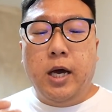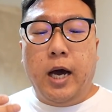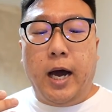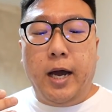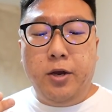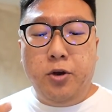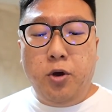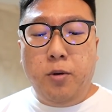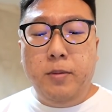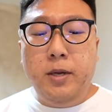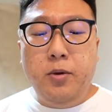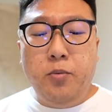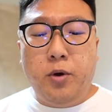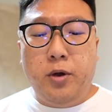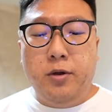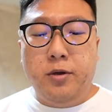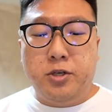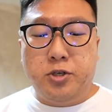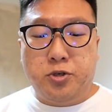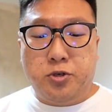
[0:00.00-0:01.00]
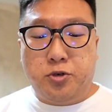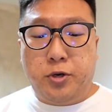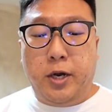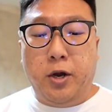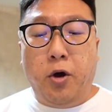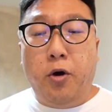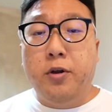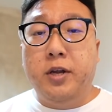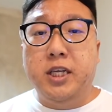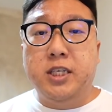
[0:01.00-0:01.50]
I normally want to
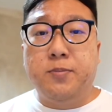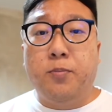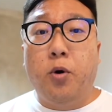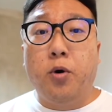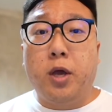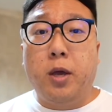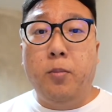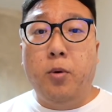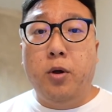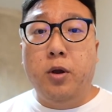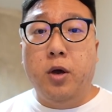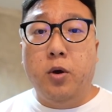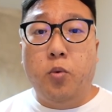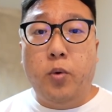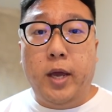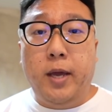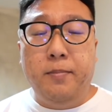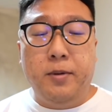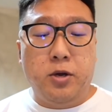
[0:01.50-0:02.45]
trade all these Pokemon away,